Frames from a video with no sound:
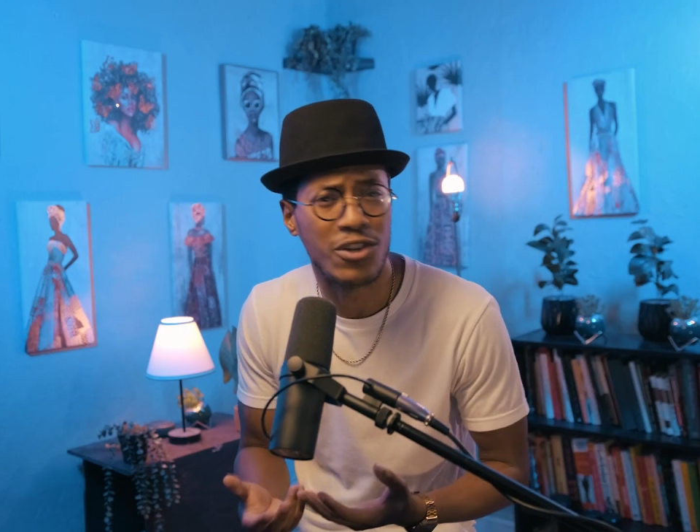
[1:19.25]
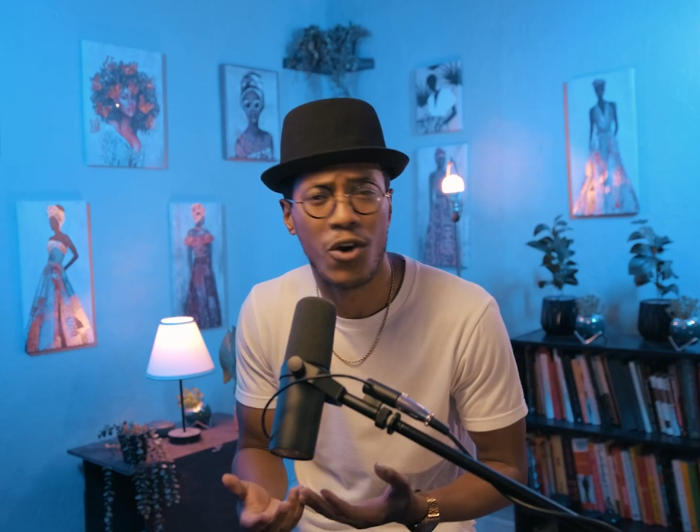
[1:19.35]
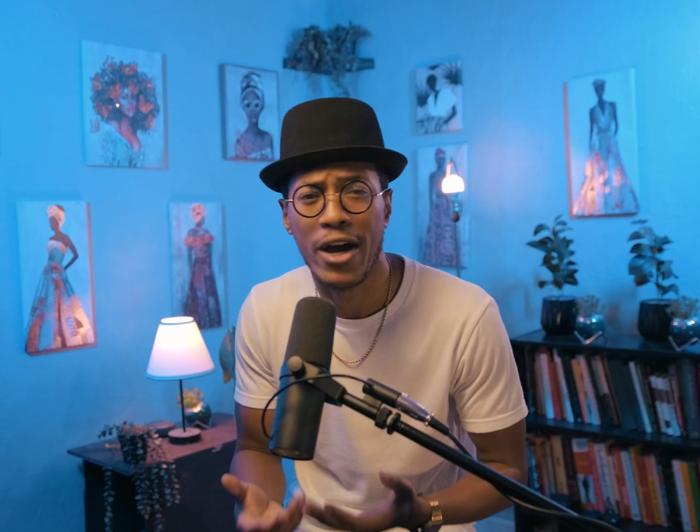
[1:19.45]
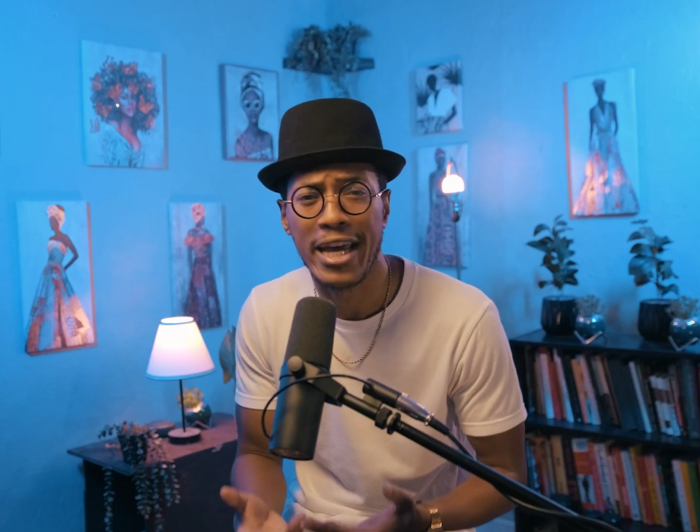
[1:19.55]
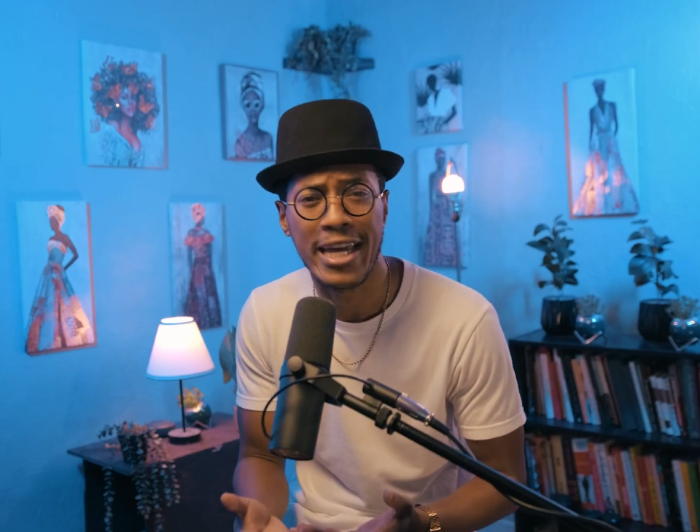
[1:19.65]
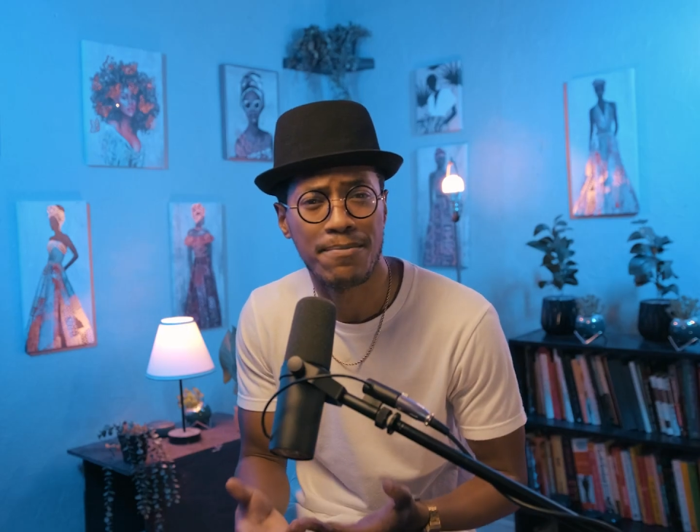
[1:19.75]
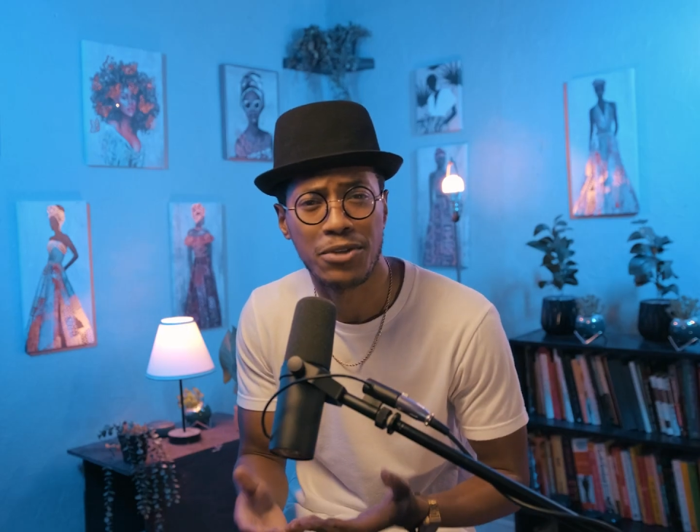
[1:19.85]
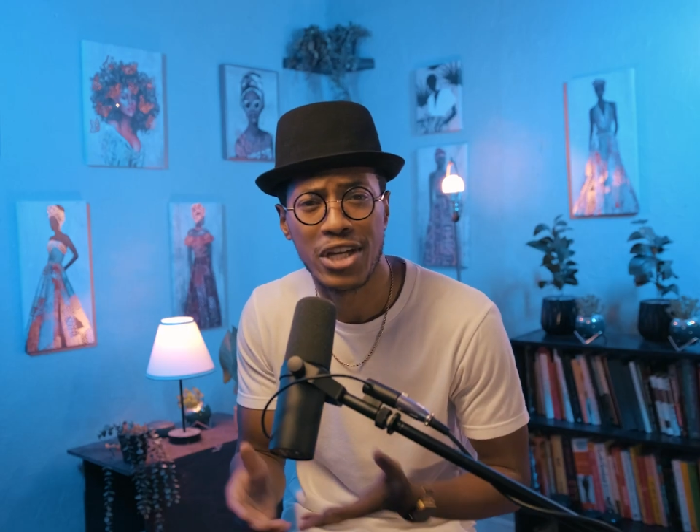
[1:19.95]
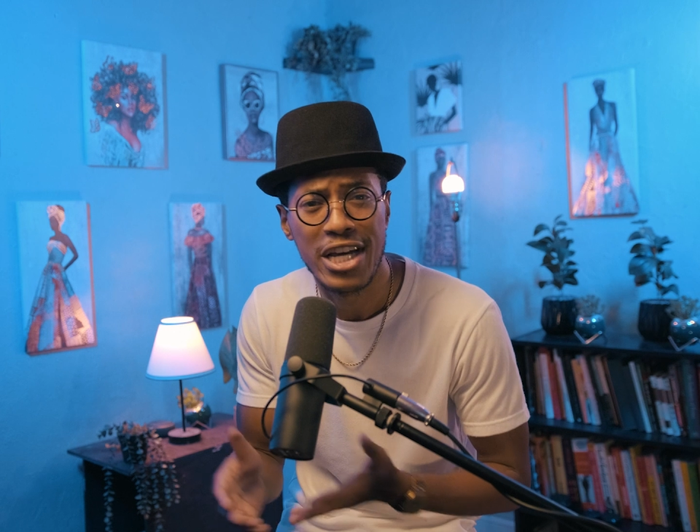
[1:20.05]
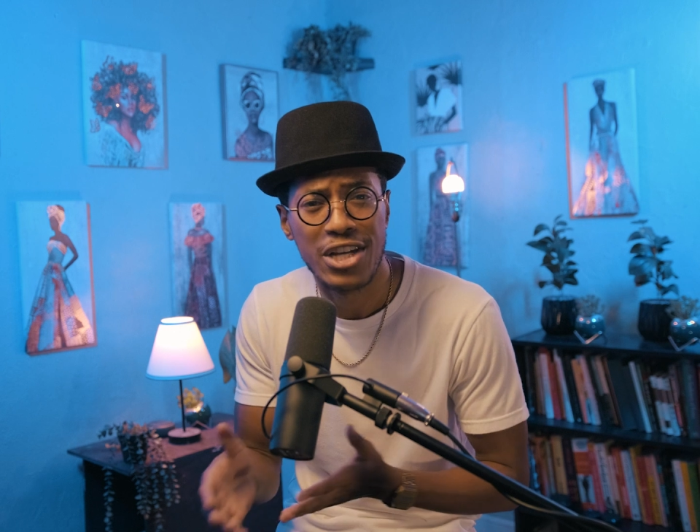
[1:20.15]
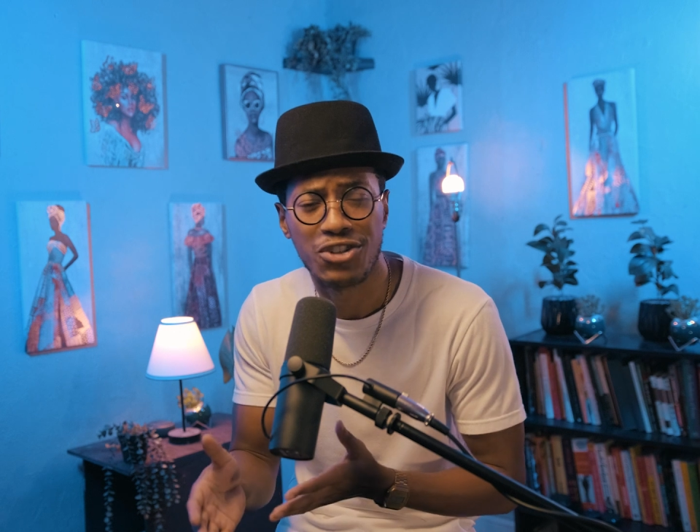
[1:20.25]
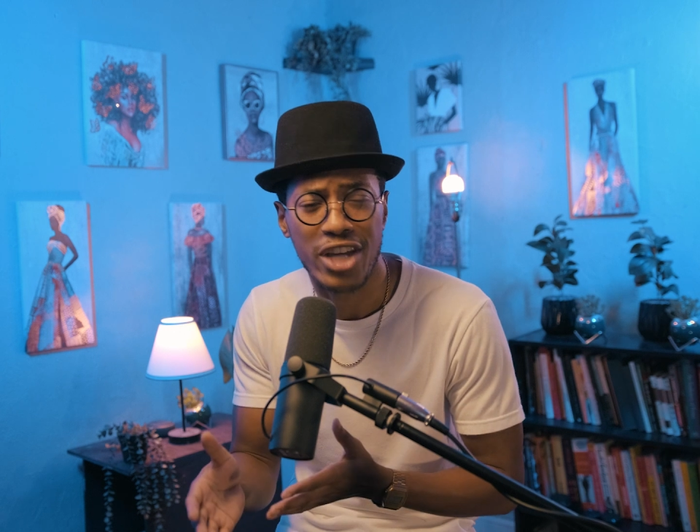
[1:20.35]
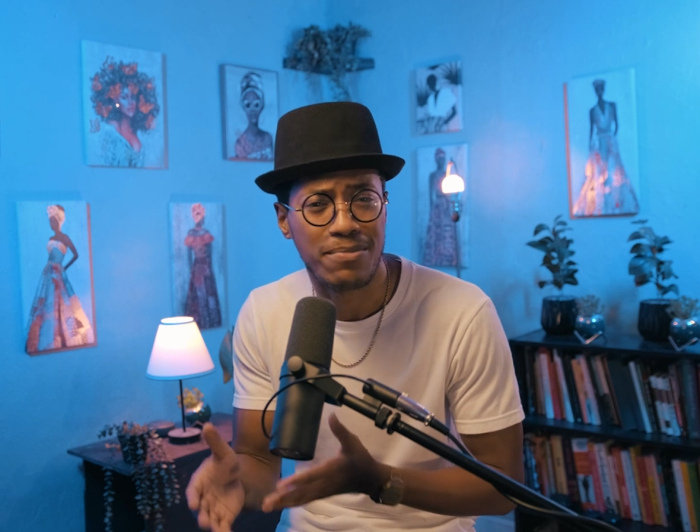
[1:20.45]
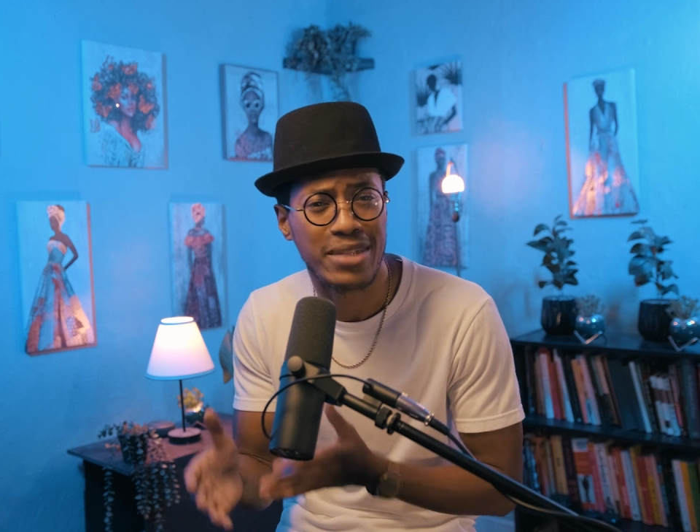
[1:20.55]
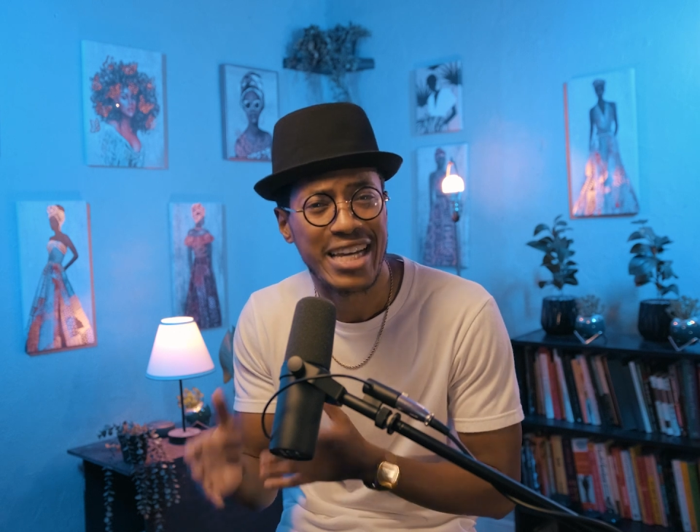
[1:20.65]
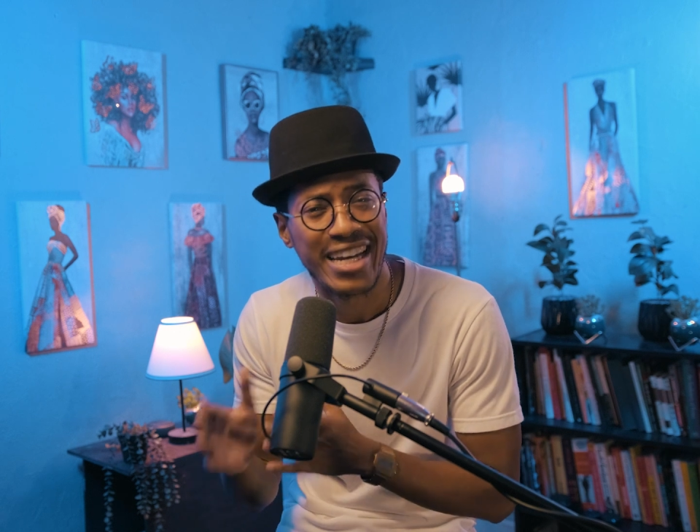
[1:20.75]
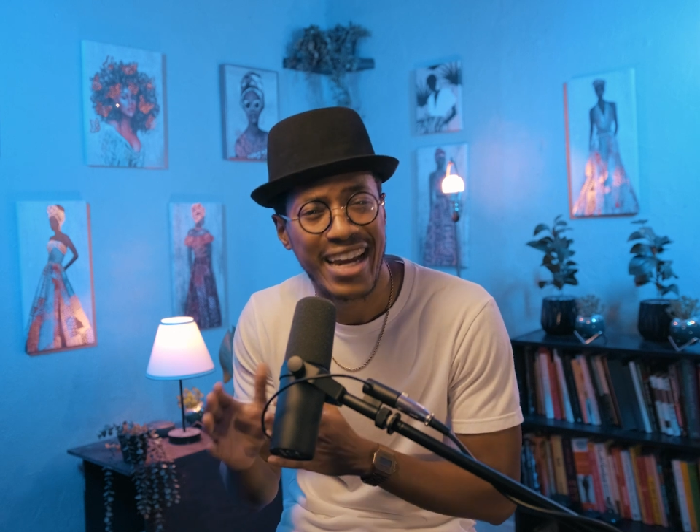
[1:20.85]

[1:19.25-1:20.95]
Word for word: your hips shaped